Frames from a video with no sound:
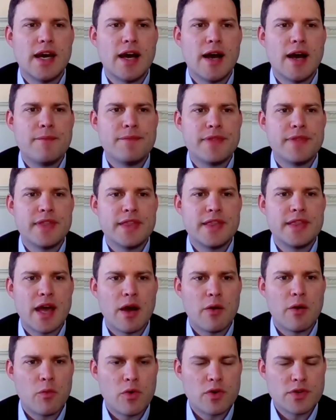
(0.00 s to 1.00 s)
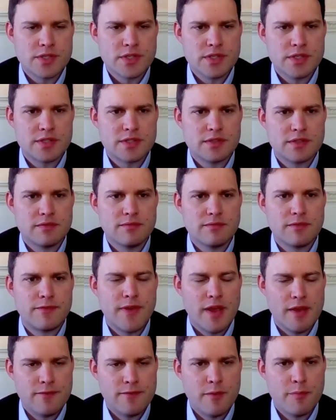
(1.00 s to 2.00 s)
That wasn't
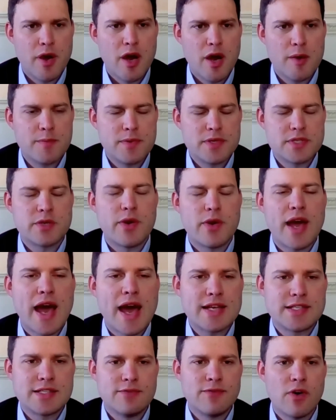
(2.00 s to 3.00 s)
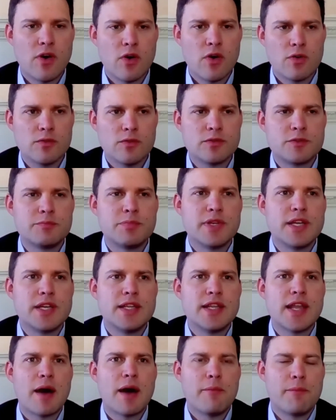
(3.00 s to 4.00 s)
fit for purpose. So it has evolved. But
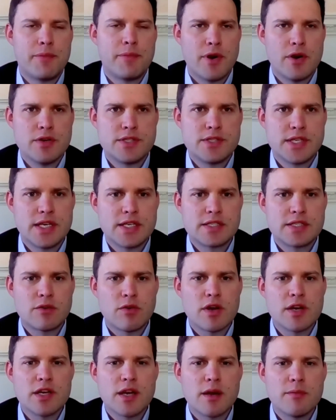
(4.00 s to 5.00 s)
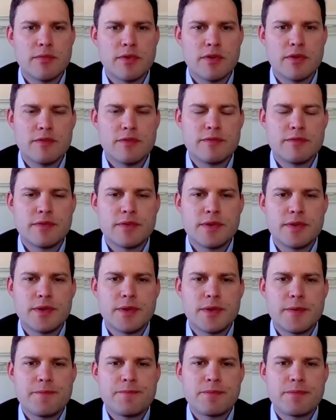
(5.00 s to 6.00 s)
in that process, quite a number of
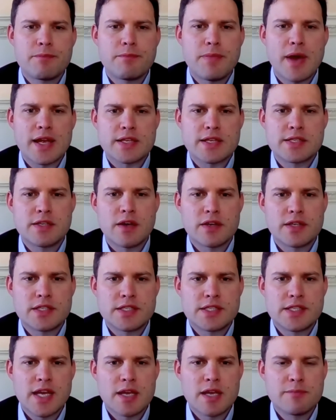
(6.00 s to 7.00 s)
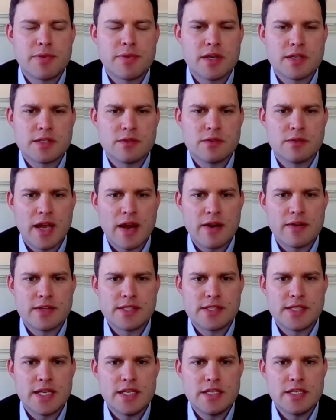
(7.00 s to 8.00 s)
banks started to take personal
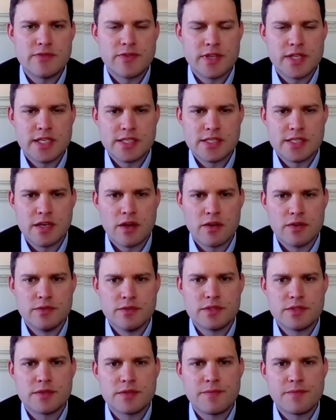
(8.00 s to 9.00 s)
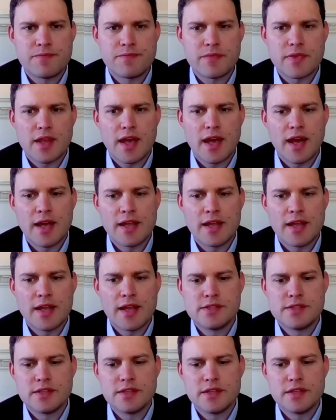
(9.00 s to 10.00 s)
guarantees for these loans,
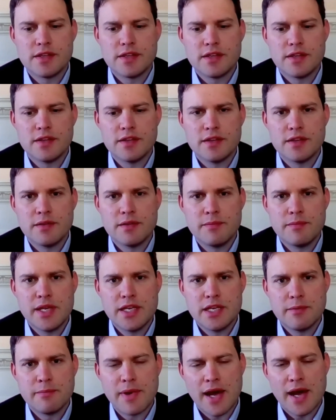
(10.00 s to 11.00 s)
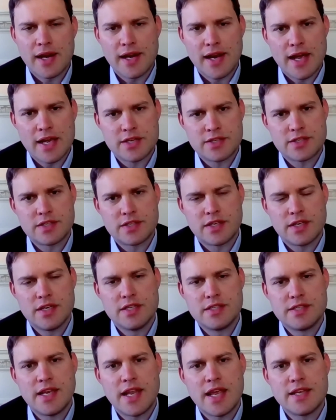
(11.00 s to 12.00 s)
and the media backlash
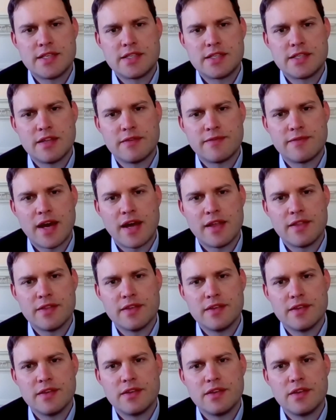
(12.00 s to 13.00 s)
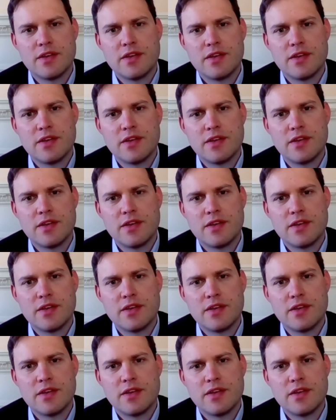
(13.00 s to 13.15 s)
has led to the fact that